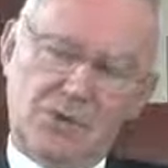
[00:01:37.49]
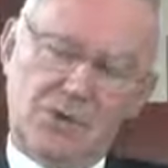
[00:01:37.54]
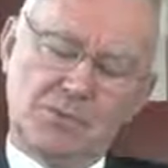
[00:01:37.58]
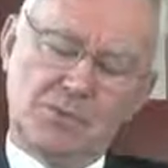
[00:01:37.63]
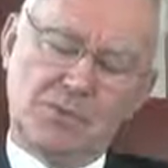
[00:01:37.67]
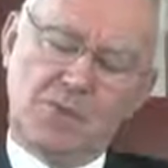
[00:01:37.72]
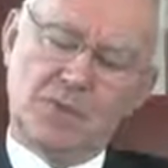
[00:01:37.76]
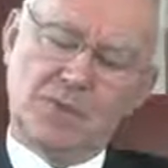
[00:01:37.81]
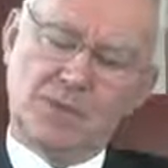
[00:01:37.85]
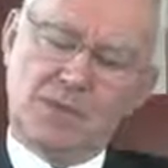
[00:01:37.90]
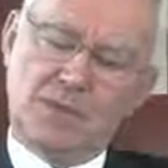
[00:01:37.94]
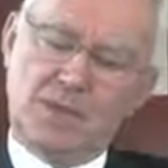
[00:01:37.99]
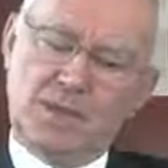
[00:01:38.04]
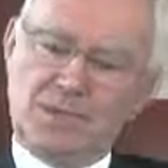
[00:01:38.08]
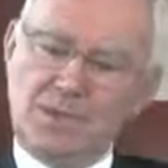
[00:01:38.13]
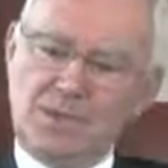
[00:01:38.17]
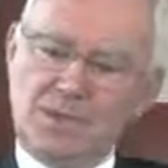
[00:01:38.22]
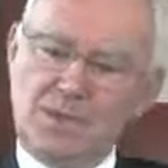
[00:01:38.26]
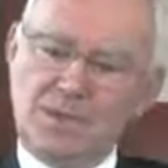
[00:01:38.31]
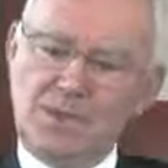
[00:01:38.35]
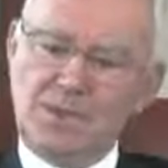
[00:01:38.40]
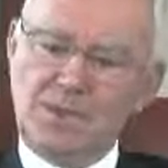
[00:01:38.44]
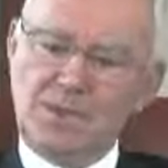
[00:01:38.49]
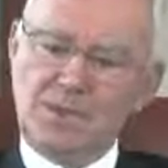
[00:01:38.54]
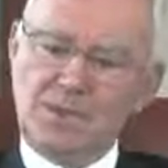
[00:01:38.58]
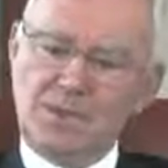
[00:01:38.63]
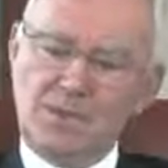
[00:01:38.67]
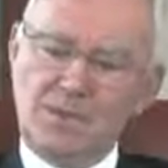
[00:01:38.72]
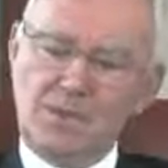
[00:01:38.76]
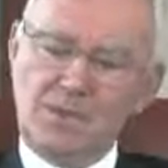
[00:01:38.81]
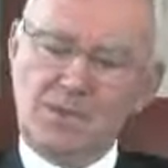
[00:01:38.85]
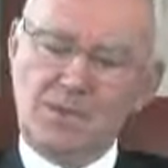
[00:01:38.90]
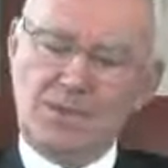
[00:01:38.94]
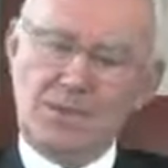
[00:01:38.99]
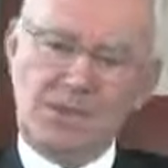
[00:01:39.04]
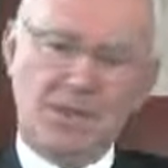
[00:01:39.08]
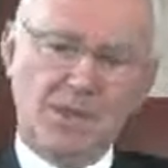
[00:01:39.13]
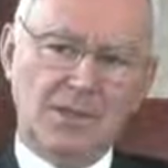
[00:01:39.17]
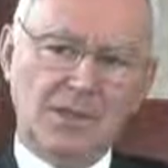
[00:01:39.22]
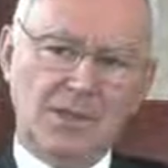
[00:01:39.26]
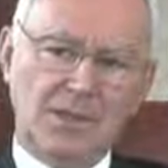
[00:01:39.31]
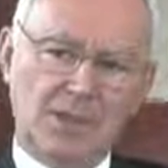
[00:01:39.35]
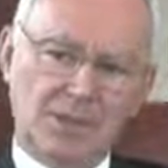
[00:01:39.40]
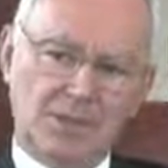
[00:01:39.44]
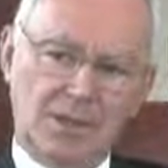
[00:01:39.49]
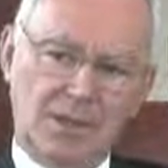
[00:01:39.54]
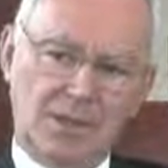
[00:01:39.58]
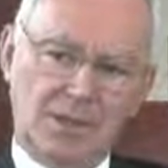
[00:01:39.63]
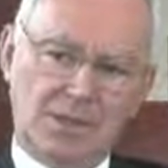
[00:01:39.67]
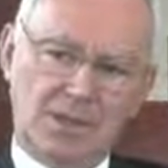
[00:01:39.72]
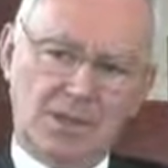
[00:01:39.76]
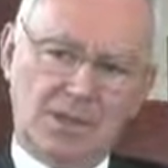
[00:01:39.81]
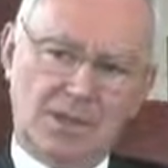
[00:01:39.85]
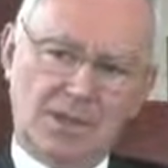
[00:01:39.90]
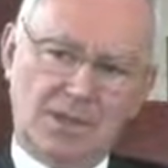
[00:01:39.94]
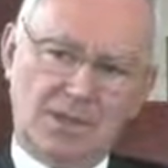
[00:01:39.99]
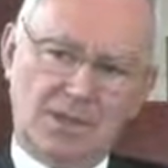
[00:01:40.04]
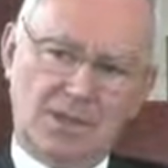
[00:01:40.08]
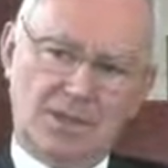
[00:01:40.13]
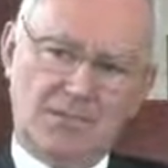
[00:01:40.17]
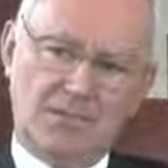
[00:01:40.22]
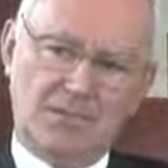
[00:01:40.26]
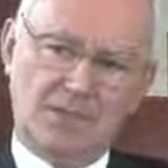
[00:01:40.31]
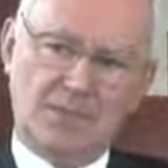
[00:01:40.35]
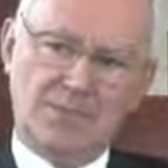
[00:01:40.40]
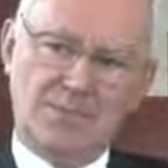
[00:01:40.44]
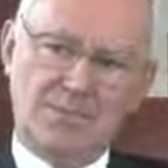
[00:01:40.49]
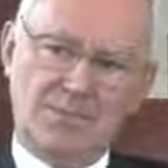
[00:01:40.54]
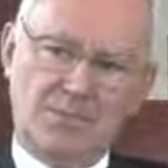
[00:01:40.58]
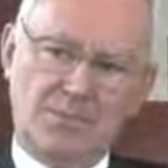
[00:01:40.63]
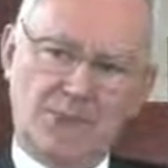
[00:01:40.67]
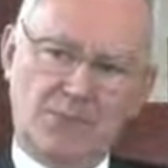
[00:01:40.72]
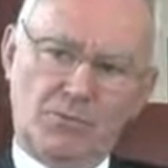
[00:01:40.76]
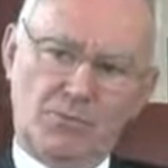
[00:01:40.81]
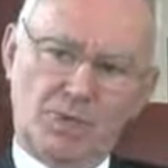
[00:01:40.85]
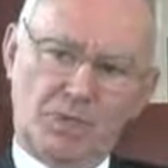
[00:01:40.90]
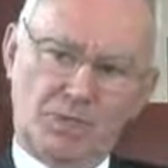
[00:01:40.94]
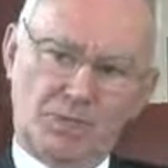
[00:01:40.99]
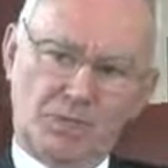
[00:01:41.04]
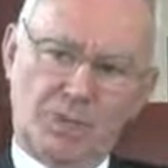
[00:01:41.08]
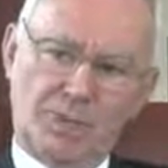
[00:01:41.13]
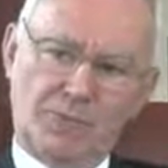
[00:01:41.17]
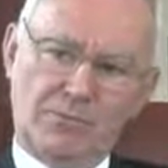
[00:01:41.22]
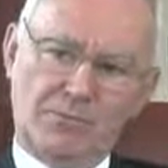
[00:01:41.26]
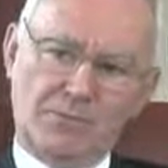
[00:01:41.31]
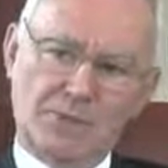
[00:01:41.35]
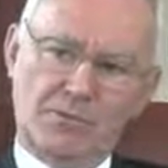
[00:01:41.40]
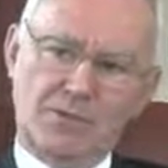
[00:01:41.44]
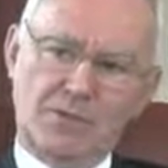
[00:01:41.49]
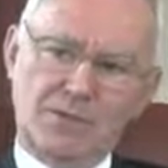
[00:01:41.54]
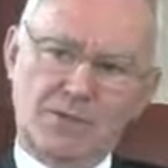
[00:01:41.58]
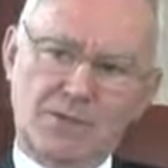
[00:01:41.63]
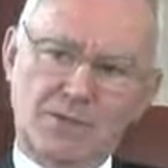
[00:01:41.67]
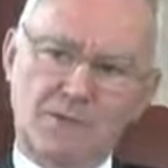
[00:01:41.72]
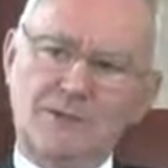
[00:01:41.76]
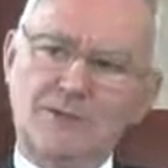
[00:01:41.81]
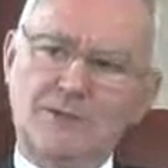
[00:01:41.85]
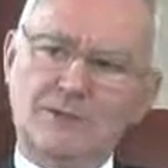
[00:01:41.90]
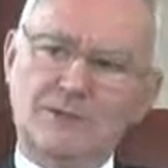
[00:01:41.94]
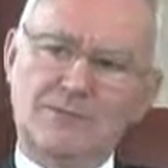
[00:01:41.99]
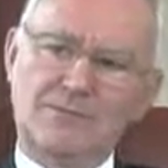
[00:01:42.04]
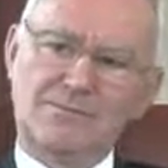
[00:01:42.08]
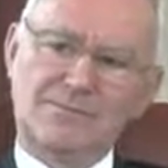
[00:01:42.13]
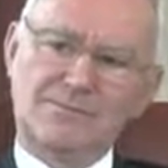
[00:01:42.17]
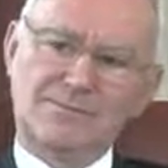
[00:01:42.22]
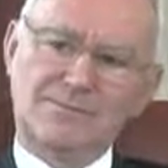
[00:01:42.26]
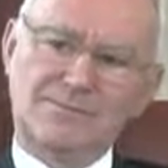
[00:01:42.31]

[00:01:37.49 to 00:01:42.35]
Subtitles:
So it means that we will see an integrated SAP which serves the business.